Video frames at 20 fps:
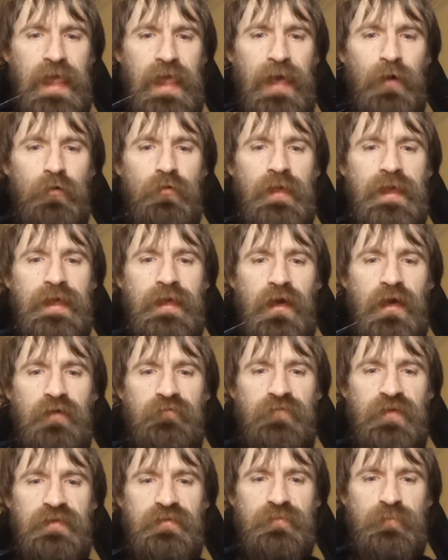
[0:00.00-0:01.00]
cowling
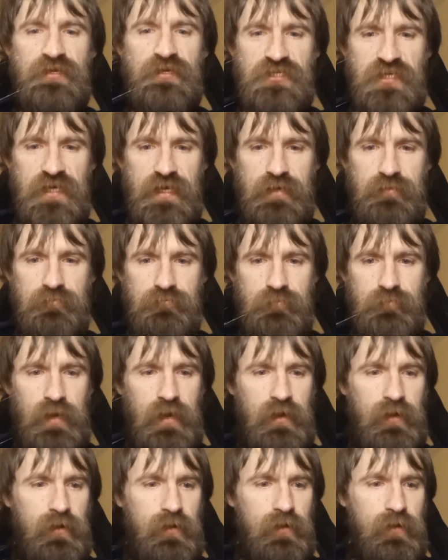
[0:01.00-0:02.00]
of his machine.
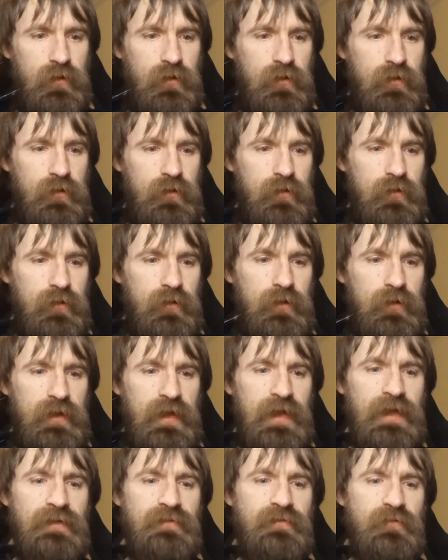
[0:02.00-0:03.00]

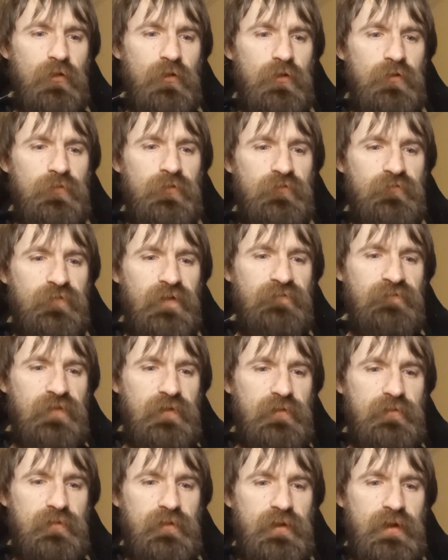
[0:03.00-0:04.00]
He saw the
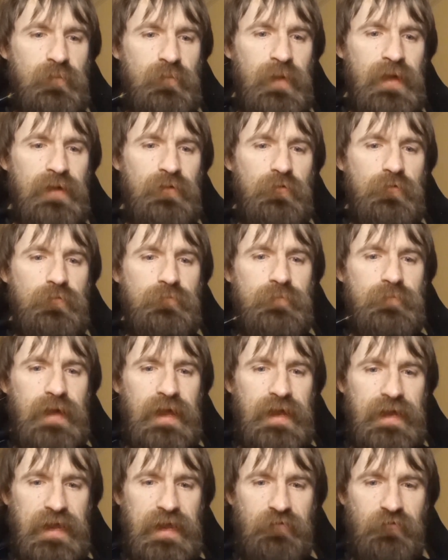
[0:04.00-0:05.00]
rivets in the metal
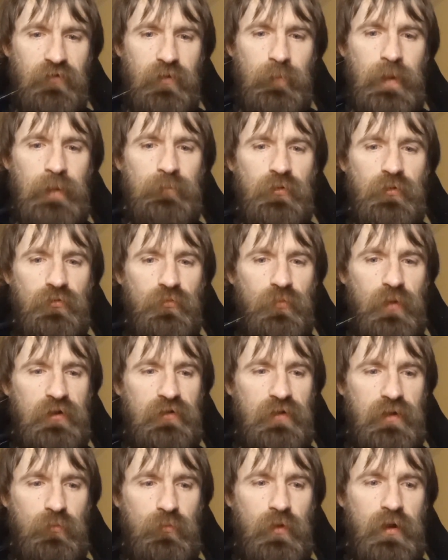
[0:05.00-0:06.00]
and he remembered
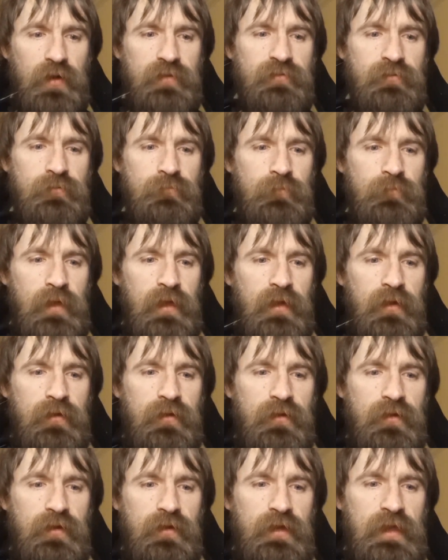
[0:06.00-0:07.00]
where he was.
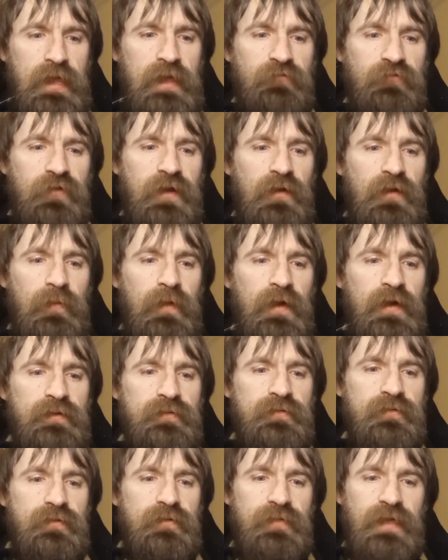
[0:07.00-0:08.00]
He
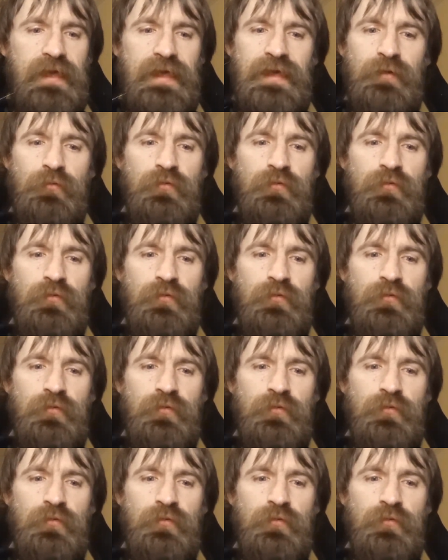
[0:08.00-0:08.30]
realized that